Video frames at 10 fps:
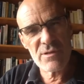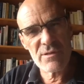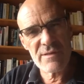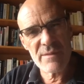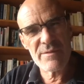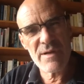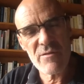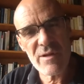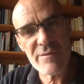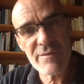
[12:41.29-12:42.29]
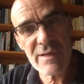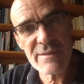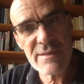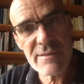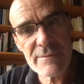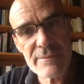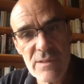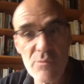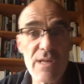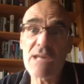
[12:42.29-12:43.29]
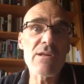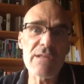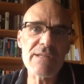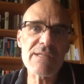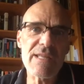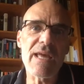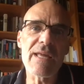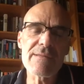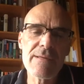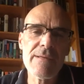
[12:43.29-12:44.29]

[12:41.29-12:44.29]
contemporary Afghanistan. So we cannot understand